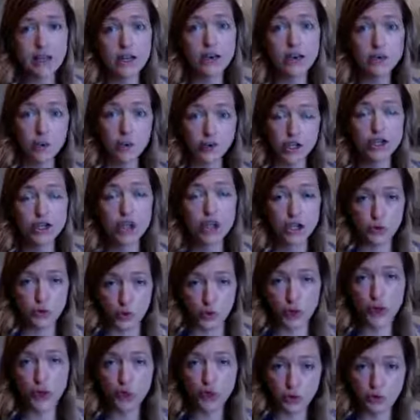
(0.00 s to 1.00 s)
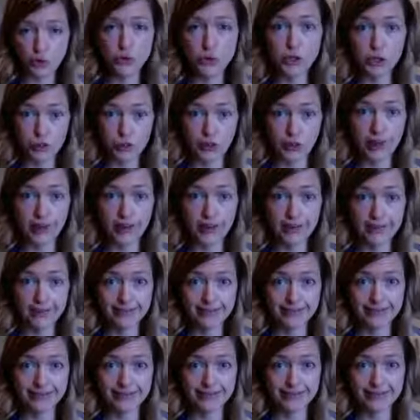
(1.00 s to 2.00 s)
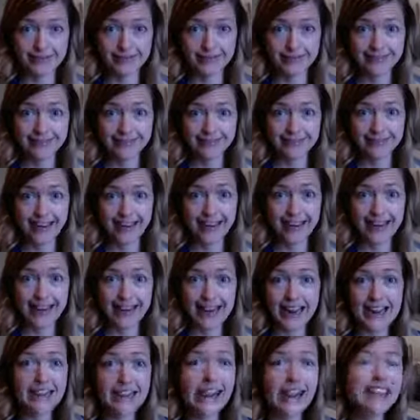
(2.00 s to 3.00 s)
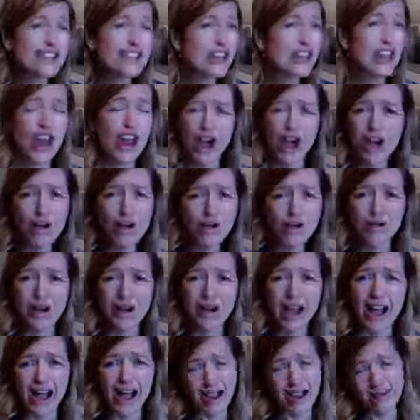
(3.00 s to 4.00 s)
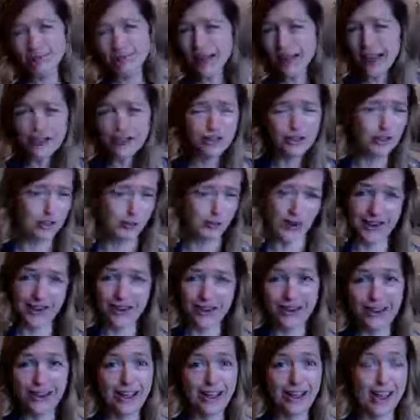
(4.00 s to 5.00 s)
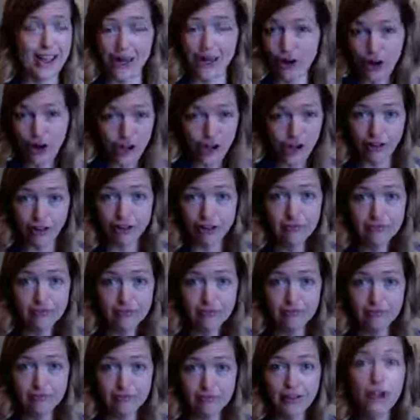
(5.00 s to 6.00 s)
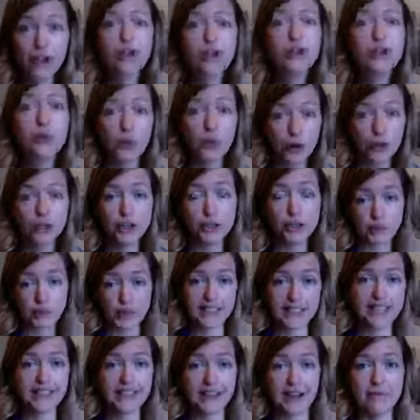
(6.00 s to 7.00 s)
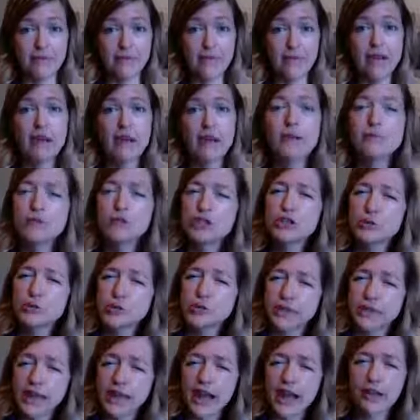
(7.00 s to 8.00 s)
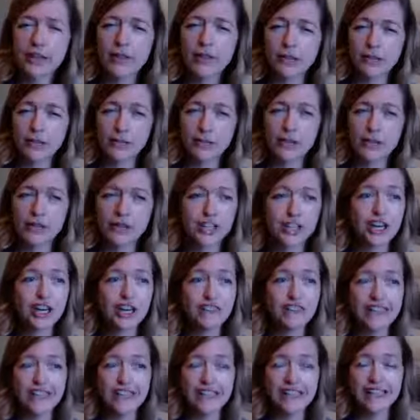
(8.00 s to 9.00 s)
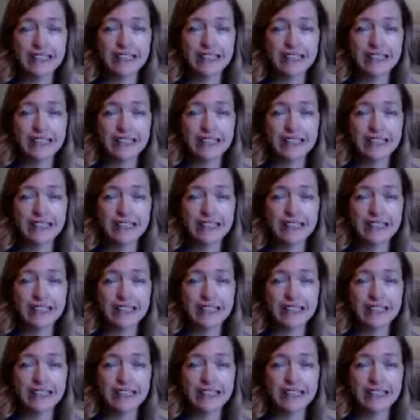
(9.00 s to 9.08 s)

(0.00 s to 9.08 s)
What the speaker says: which 2 are you doing? Right? That's no. I'm not doing it all. You're doing some. But you see how the expression of it